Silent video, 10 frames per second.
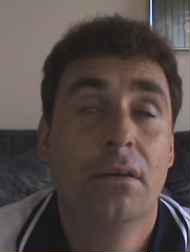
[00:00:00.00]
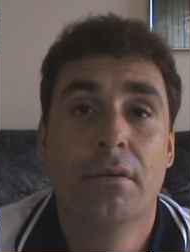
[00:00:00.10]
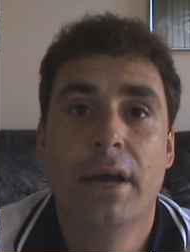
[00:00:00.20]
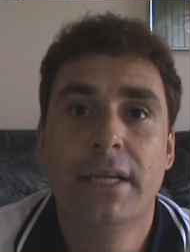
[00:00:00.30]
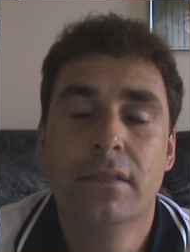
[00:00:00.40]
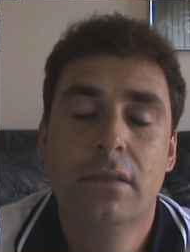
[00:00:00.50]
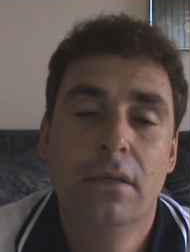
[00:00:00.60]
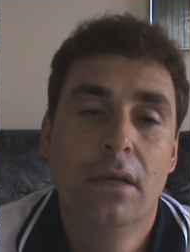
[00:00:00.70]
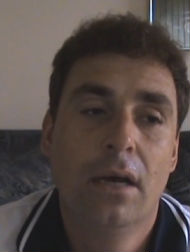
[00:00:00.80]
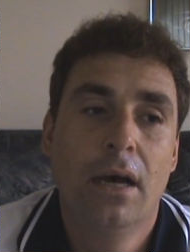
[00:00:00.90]
Great.
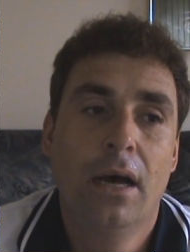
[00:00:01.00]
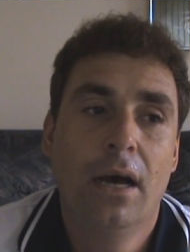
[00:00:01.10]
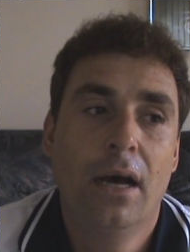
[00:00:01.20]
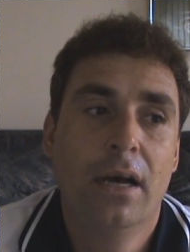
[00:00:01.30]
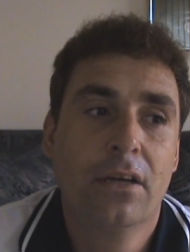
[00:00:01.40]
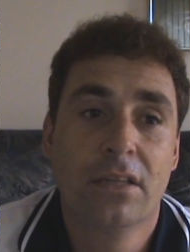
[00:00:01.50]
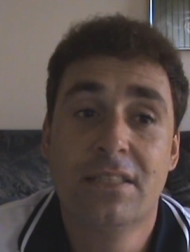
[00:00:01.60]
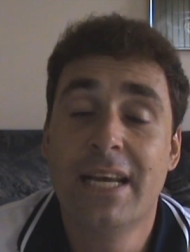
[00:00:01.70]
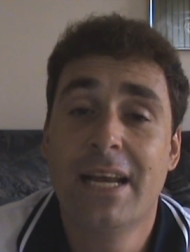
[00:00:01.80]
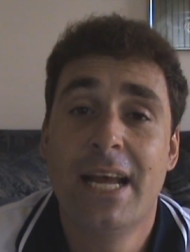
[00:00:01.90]
Got to
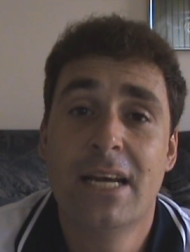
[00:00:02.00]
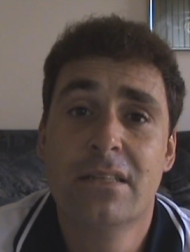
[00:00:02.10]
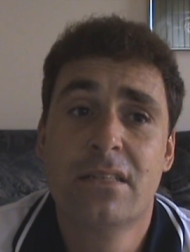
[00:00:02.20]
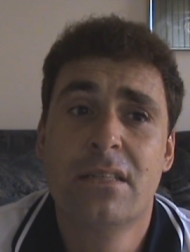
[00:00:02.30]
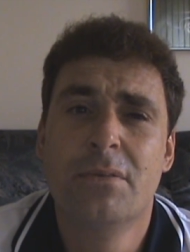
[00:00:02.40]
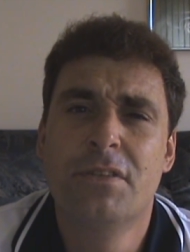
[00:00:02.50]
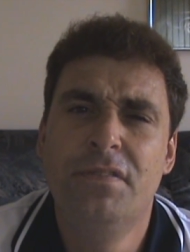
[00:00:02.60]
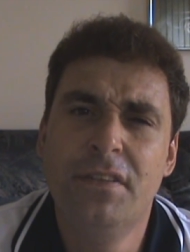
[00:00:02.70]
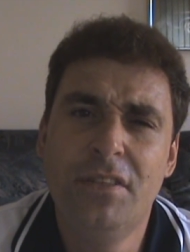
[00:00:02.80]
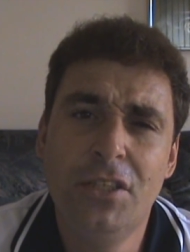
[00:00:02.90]
the second house, there
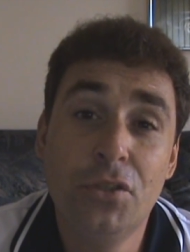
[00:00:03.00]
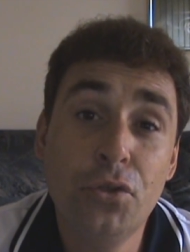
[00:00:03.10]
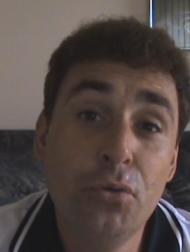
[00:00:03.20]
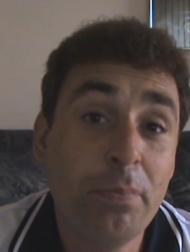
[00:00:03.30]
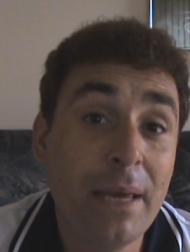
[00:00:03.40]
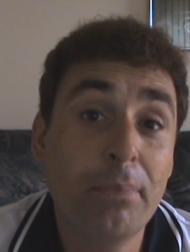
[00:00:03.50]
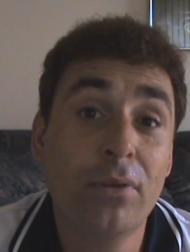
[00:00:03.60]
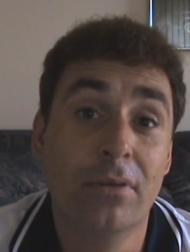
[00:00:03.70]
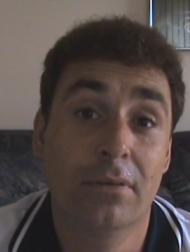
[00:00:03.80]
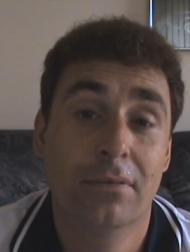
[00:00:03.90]
was 52
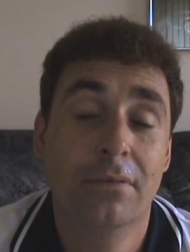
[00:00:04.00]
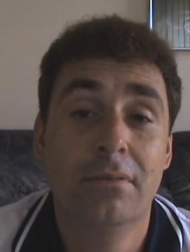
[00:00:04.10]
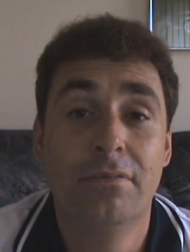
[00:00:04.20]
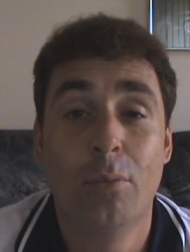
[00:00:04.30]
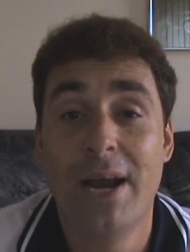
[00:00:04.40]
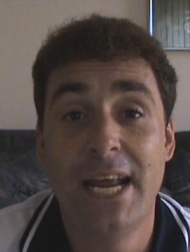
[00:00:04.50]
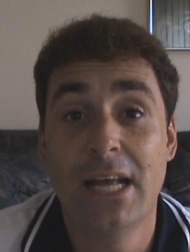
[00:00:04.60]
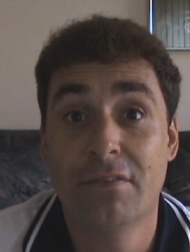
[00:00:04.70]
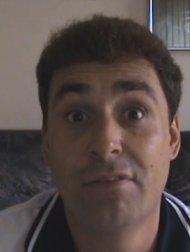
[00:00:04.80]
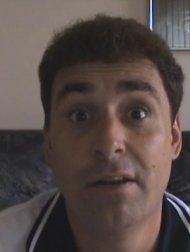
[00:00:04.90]
people
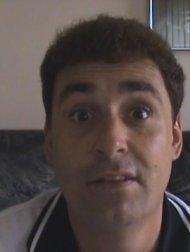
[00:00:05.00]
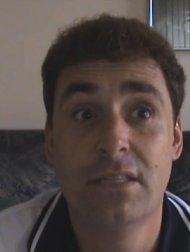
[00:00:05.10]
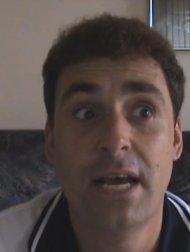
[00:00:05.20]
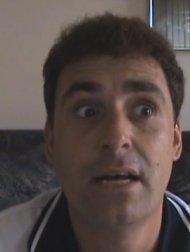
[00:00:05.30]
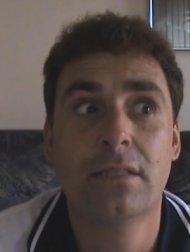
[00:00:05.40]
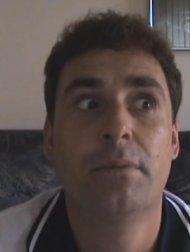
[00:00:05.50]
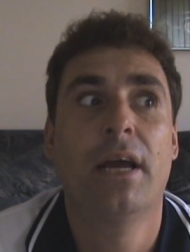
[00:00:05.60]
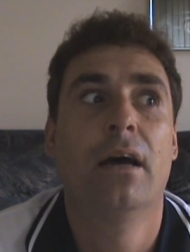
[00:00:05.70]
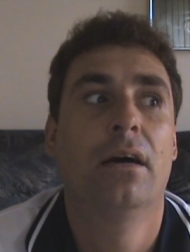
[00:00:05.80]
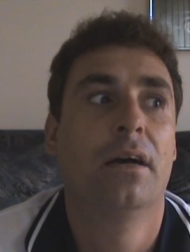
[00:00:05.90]
waiting out the front of this house. I'm
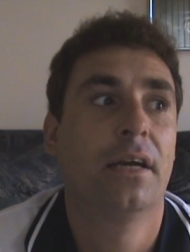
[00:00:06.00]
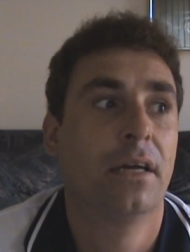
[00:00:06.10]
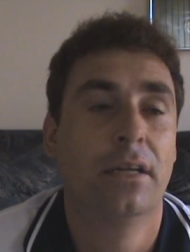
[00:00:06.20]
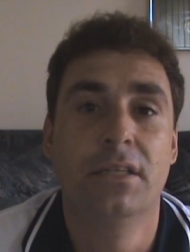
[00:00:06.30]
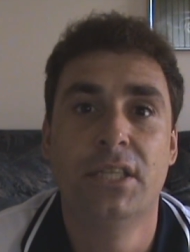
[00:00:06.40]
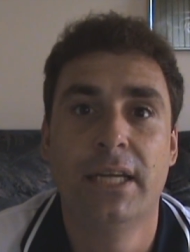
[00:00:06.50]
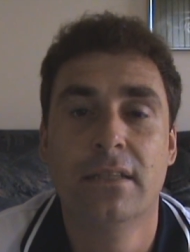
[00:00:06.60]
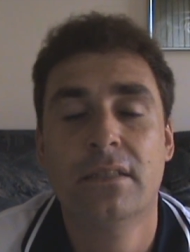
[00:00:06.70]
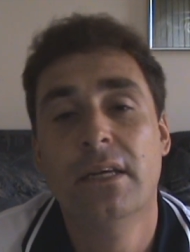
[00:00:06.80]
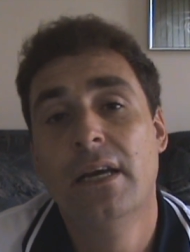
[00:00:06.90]
like, oh, I got no
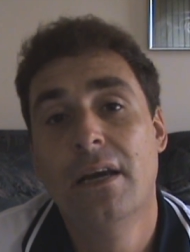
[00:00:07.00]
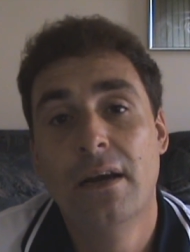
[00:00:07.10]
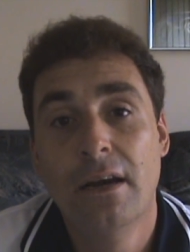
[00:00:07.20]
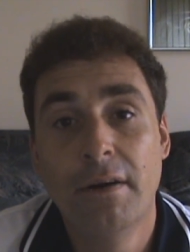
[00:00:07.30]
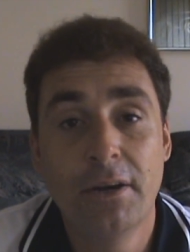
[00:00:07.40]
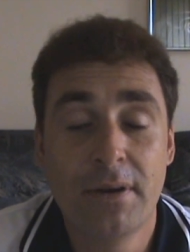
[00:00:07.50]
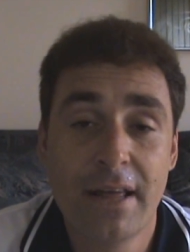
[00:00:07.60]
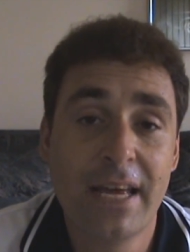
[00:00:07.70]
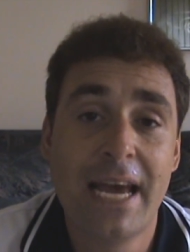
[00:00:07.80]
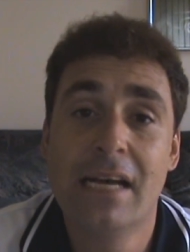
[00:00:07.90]
chance. Went to
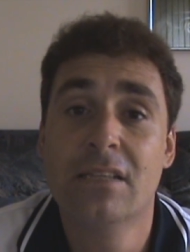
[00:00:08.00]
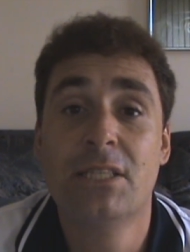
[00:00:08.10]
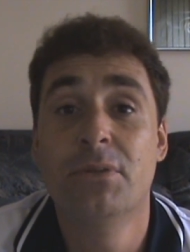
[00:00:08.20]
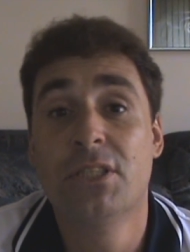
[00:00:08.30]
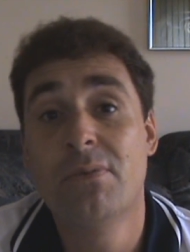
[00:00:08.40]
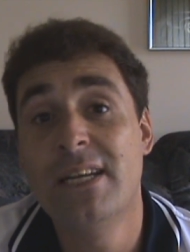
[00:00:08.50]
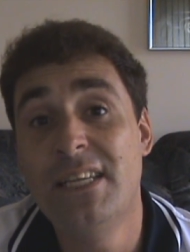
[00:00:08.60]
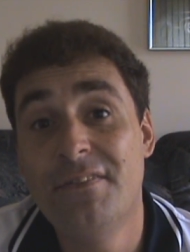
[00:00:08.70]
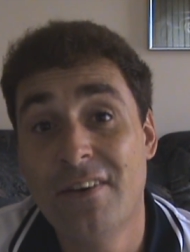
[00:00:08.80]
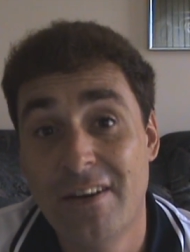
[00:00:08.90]
another house, there was
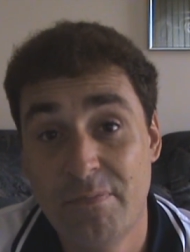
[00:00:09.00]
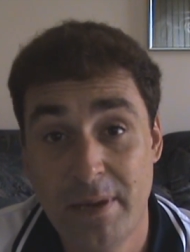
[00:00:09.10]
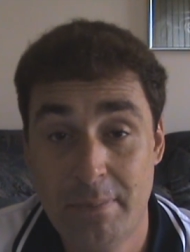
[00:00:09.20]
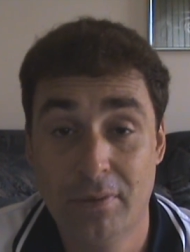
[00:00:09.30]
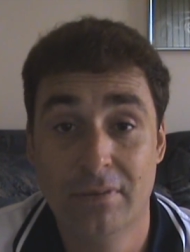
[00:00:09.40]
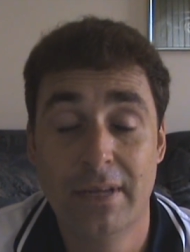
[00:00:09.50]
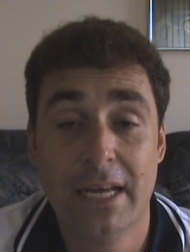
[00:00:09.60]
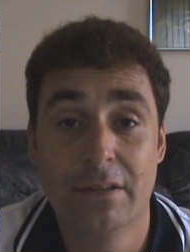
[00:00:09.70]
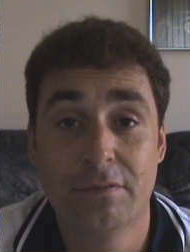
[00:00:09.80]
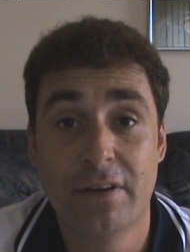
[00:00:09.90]
25 people
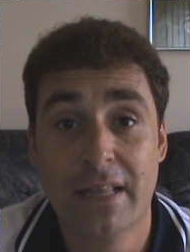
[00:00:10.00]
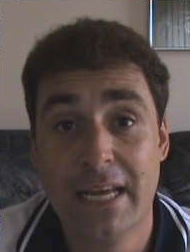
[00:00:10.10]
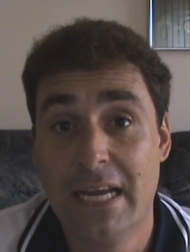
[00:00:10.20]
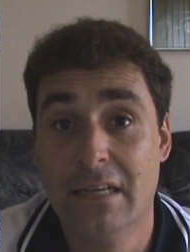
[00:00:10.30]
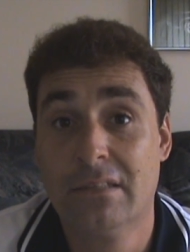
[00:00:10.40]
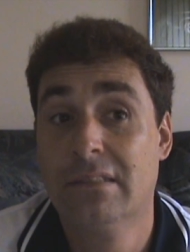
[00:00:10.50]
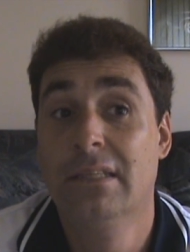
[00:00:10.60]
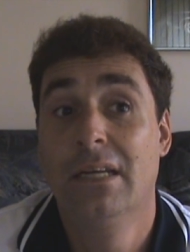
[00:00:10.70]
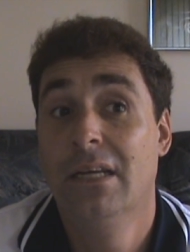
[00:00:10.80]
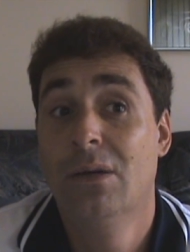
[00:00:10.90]
out the front of the
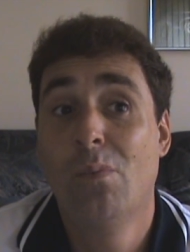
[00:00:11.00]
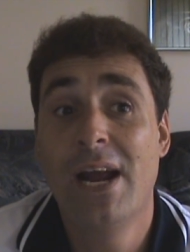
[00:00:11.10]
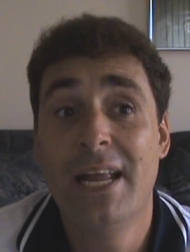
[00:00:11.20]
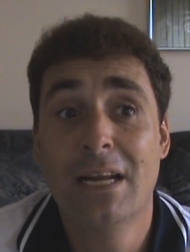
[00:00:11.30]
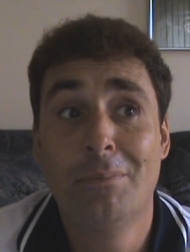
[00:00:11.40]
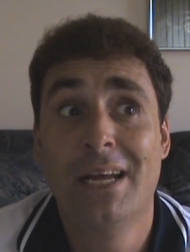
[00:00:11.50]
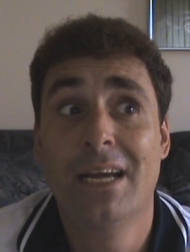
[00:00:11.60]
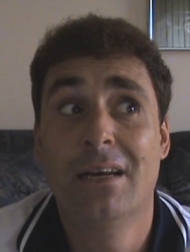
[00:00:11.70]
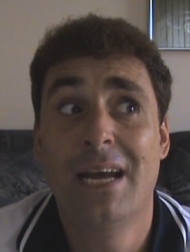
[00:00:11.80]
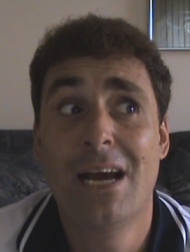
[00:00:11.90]
house waiting. I'm
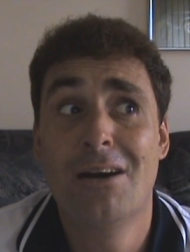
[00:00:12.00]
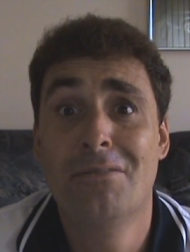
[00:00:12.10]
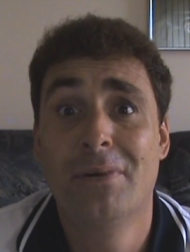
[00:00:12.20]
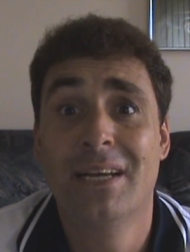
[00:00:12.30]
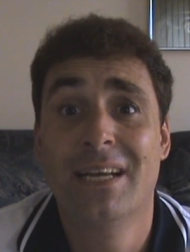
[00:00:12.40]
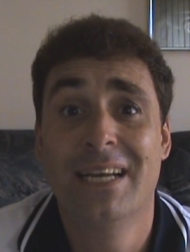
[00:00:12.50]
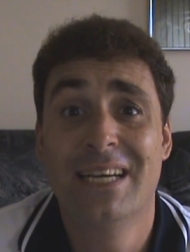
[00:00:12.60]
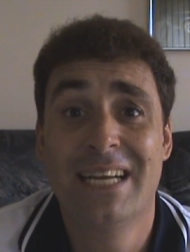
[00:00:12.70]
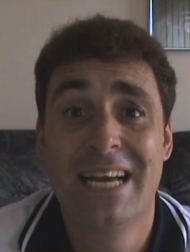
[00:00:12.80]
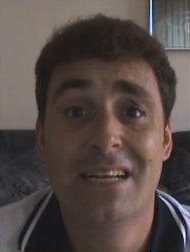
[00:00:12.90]
like, how am I going to
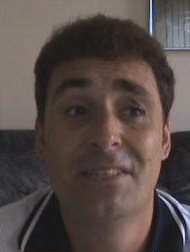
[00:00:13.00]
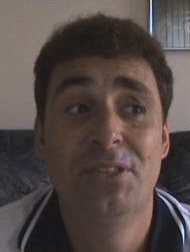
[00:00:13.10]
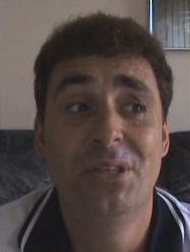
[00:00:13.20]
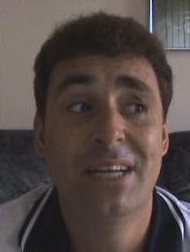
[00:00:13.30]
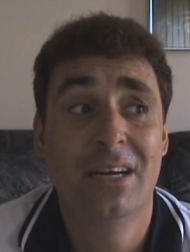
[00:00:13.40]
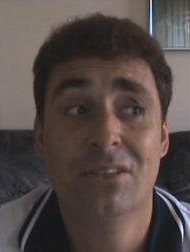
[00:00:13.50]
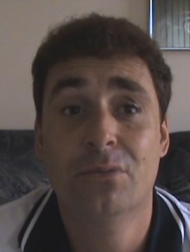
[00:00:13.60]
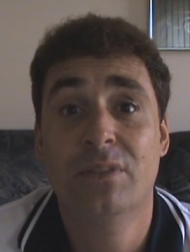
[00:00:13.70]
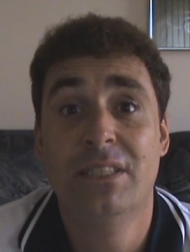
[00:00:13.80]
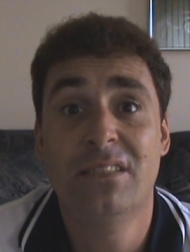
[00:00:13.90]
get a house in
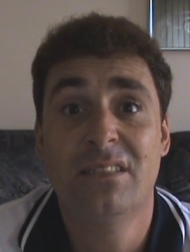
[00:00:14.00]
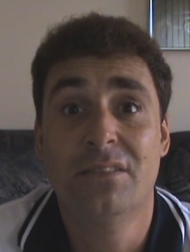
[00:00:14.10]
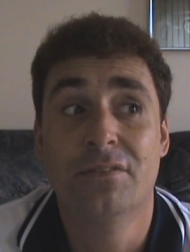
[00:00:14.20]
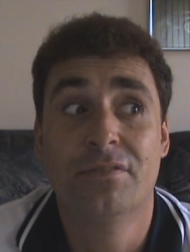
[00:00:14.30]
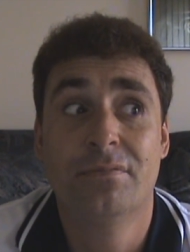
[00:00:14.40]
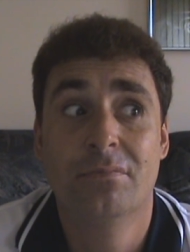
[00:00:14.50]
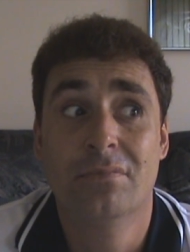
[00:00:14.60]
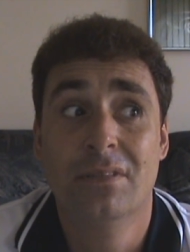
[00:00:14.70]
Newcastle with this sort of